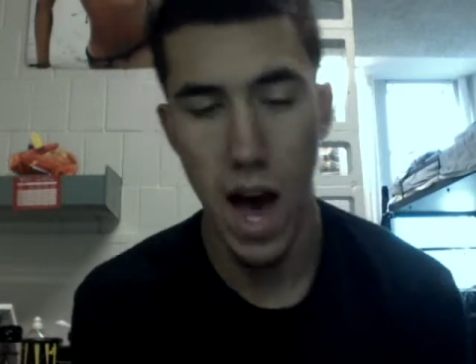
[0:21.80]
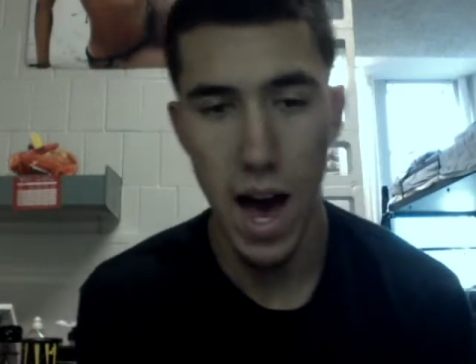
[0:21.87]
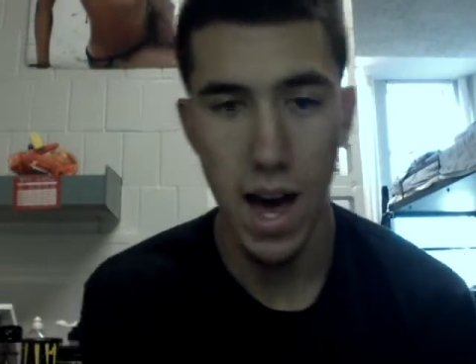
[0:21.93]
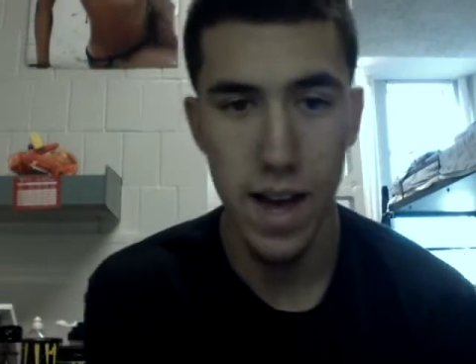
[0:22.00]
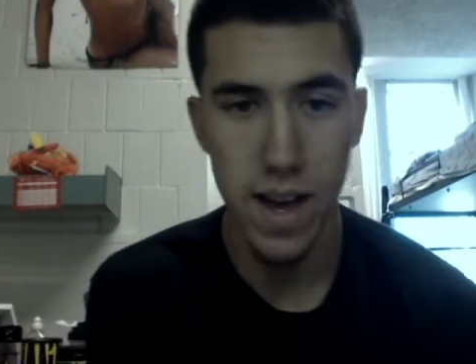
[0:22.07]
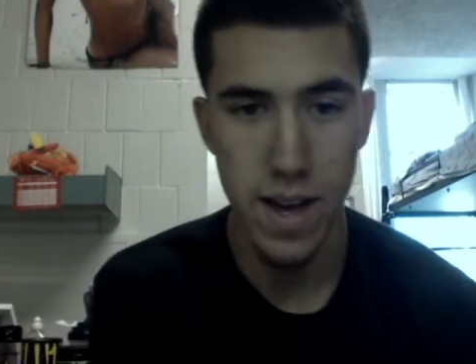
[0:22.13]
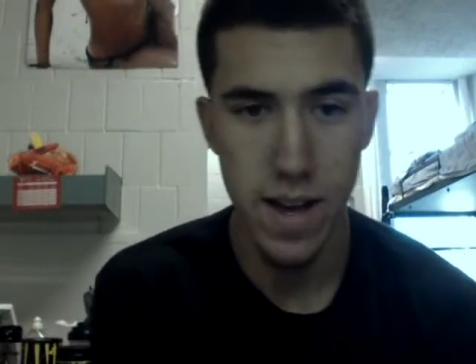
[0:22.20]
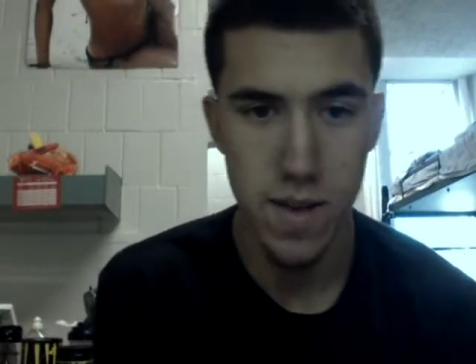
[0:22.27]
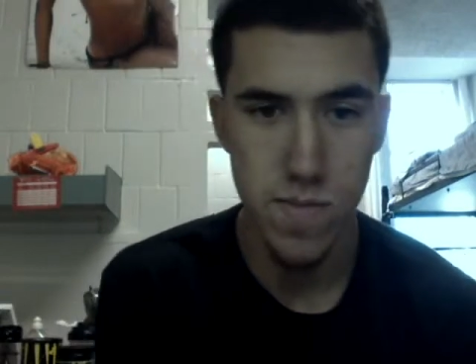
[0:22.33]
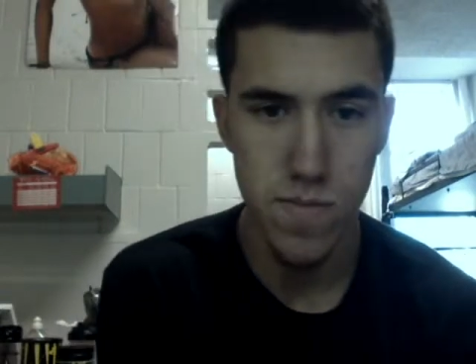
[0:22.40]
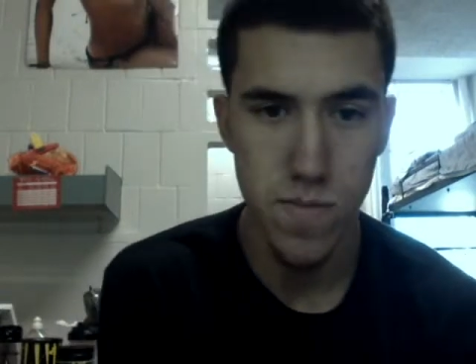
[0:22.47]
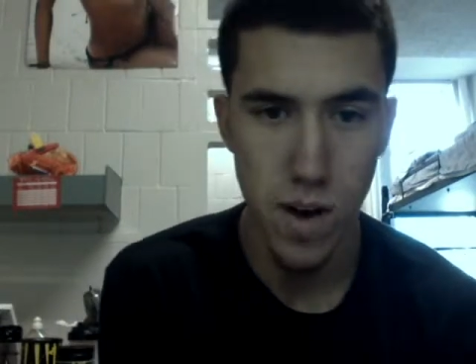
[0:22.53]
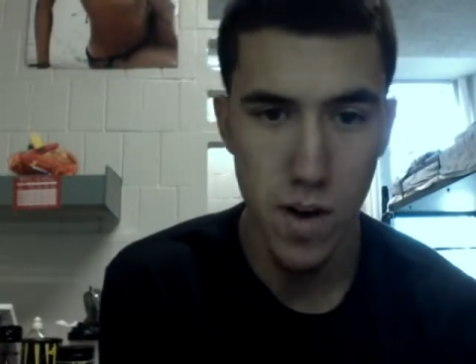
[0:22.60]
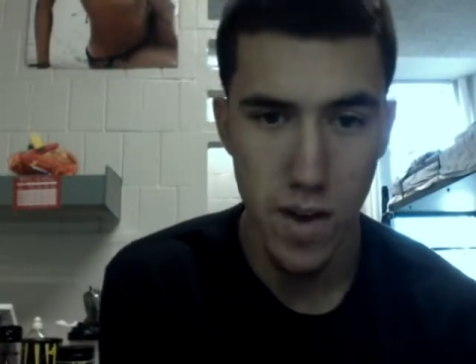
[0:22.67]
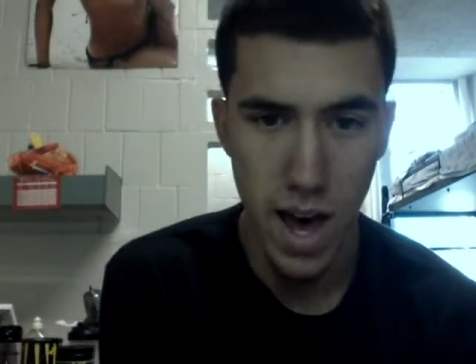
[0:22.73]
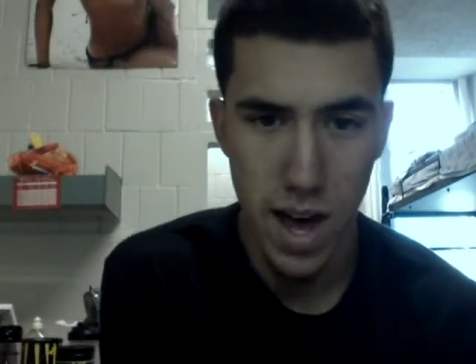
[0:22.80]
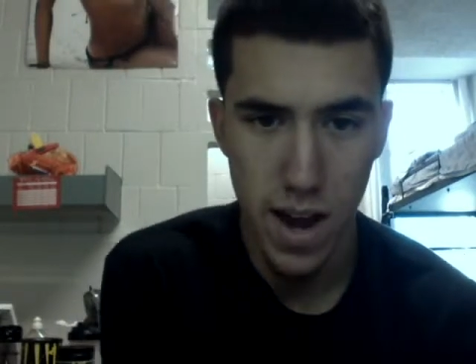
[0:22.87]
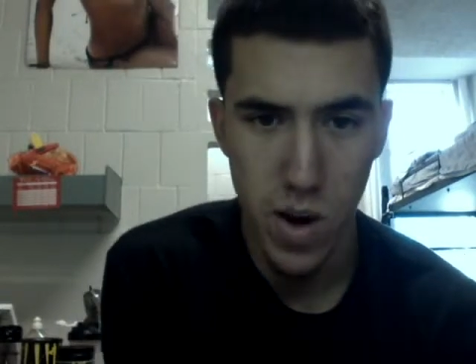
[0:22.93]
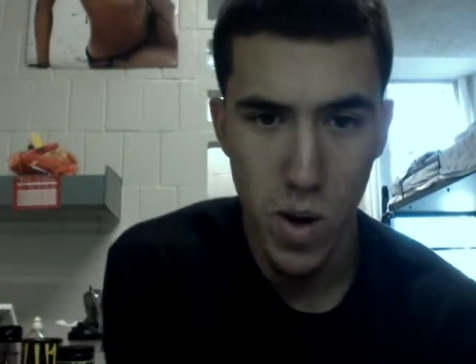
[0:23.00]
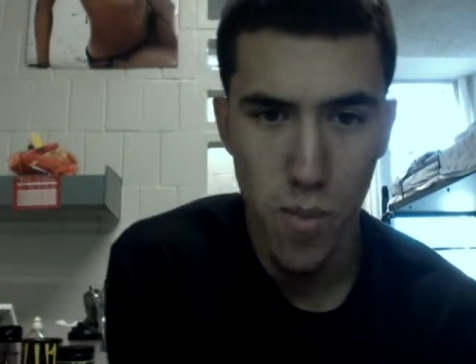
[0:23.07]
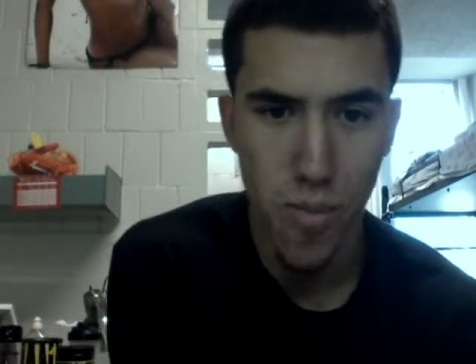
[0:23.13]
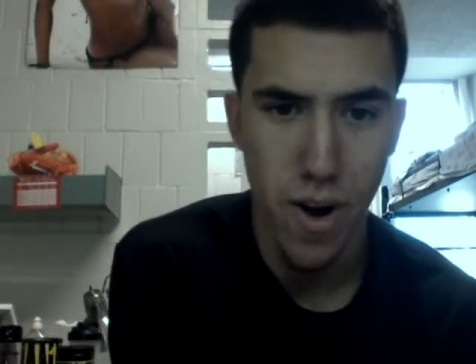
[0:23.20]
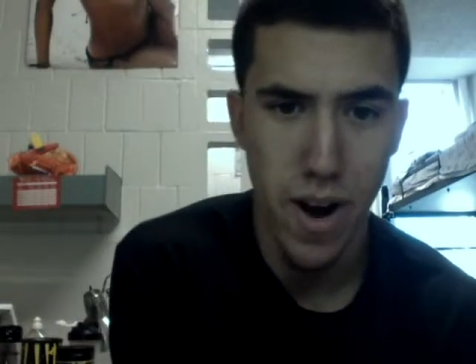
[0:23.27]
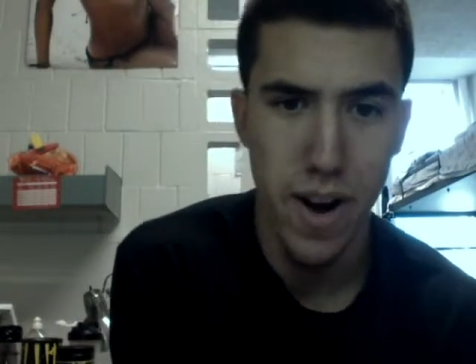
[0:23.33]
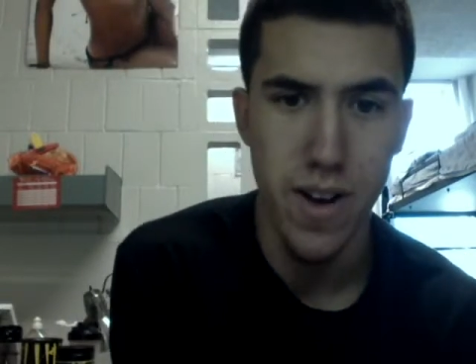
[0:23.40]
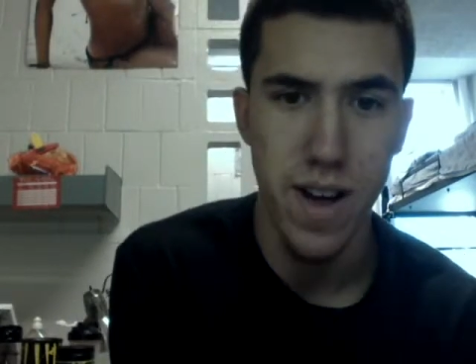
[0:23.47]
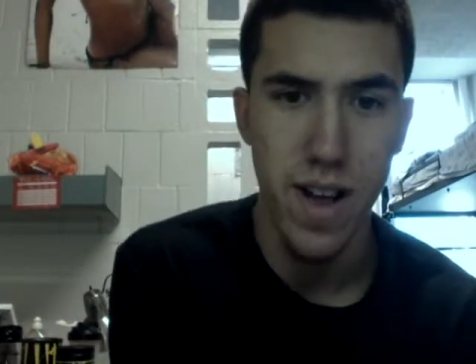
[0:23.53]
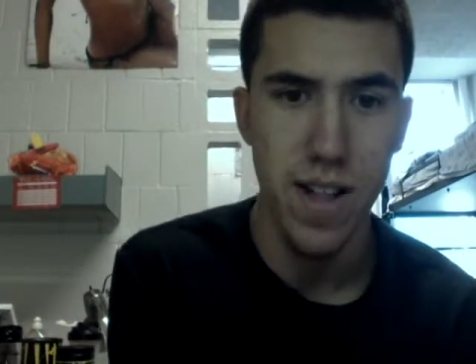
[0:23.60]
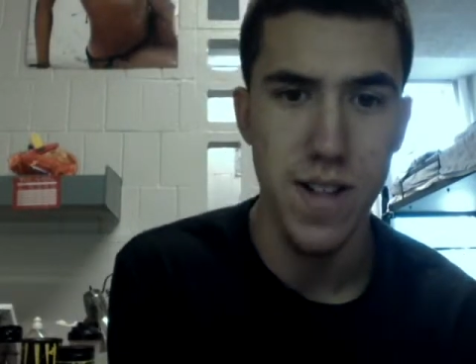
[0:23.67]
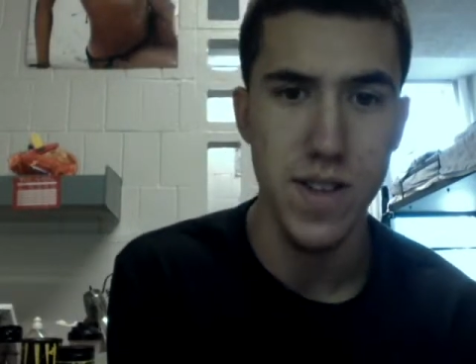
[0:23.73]
I had no prior
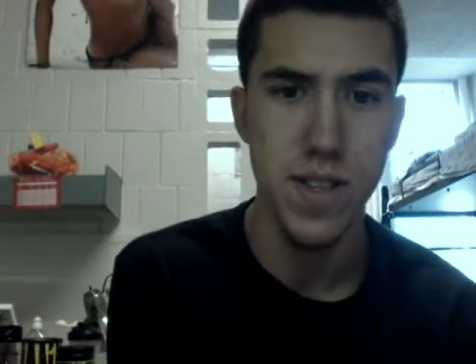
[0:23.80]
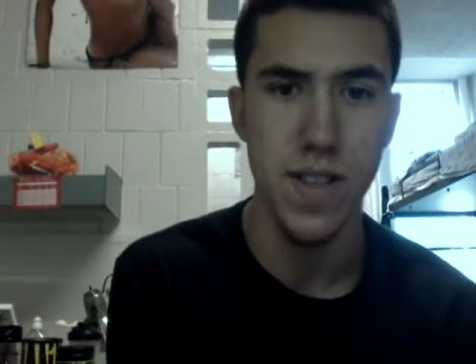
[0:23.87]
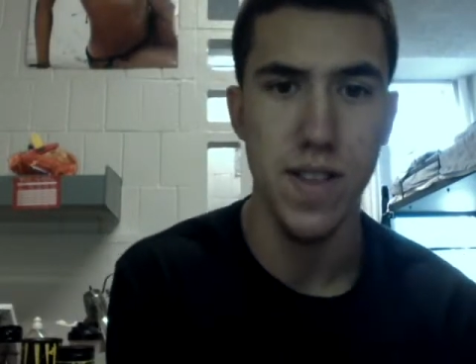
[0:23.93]
knowledge